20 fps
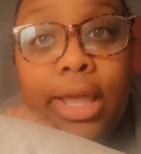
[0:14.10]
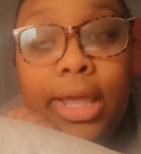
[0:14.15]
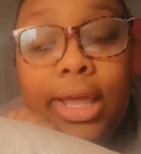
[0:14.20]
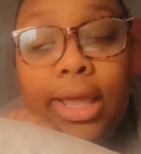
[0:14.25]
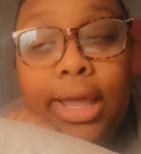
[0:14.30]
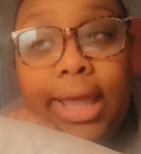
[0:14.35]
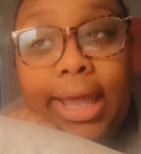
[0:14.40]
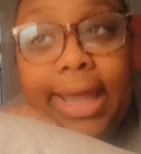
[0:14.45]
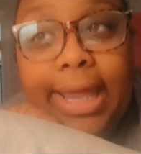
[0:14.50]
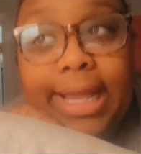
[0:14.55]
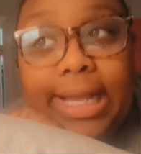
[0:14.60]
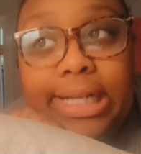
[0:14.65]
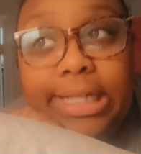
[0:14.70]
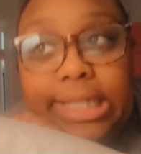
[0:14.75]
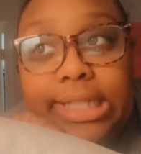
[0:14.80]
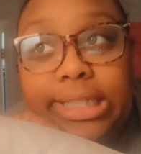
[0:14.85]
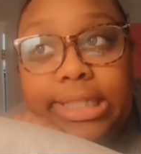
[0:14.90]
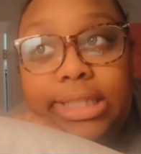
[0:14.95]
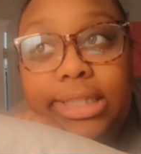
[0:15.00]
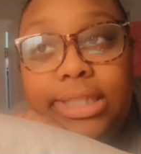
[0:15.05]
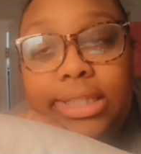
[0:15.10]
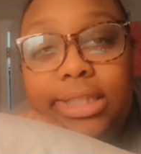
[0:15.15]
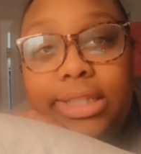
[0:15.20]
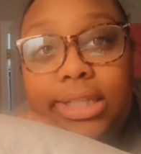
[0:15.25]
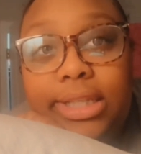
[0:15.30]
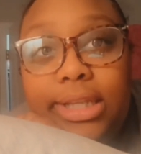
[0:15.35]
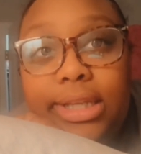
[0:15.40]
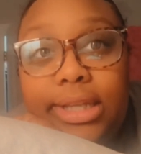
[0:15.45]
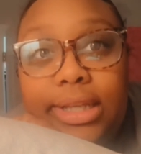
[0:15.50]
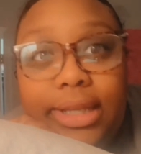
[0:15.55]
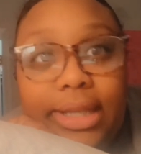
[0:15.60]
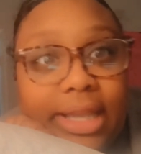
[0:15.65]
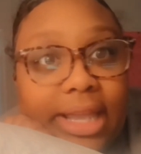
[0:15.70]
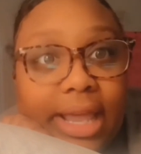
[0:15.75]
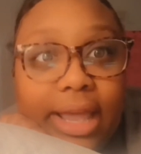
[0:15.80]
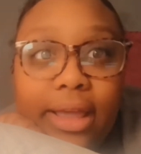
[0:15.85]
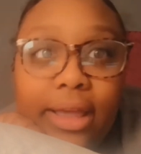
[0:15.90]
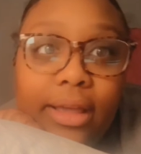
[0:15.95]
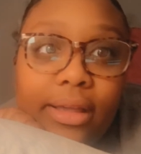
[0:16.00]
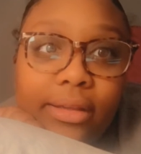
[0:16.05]
and
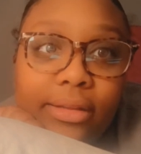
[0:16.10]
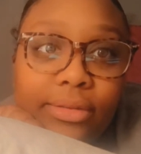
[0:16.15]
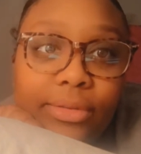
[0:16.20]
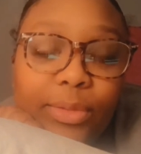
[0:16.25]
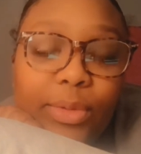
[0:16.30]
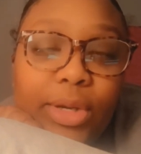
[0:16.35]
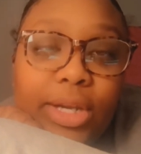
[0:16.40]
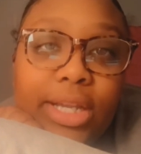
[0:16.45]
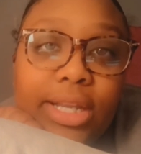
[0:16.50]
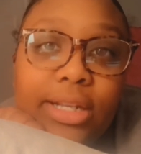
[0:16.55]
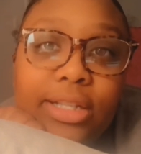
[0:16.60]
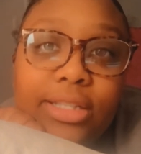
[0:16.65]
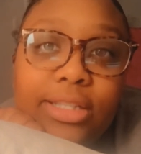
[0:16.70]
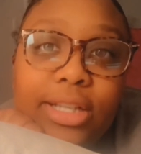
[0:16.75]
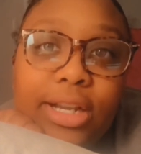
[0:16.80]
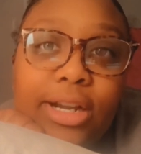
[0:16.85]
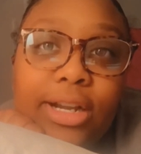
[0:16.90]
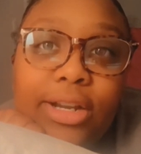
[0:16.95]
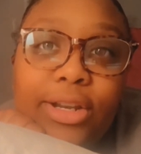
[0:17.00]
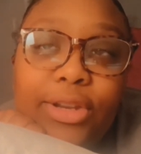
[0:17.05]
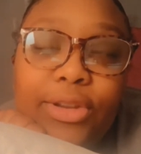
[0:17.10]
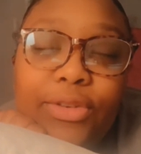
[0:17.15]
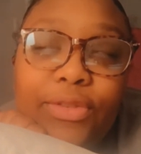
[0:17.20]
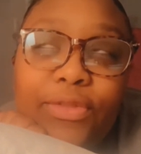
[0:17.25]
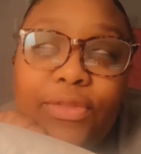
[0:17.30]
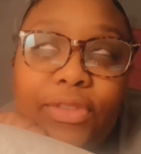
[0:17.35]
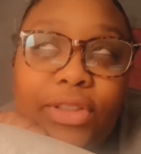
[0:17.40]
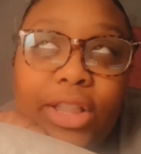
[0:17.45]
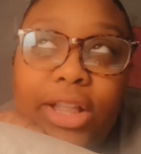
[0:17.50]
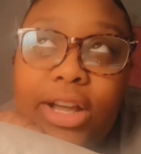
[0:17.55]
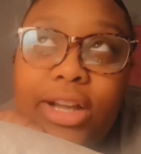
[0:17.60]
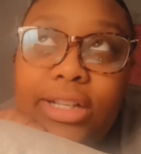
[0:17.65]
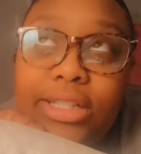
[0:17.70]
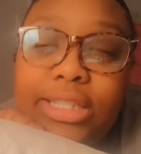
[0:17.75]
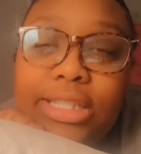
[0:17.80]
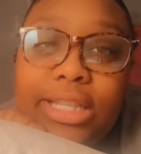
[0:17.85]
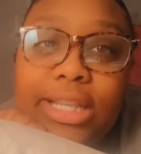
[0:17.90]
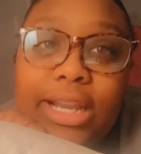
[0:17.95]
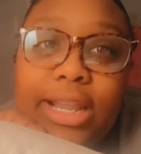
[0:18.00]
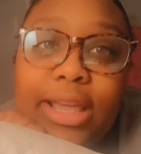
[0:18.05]
yeah, we're gonna start a new vlog
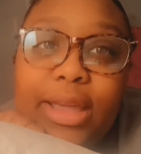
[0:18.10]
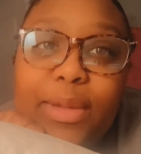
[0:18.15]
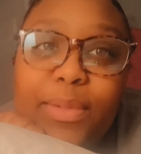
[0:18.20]
today.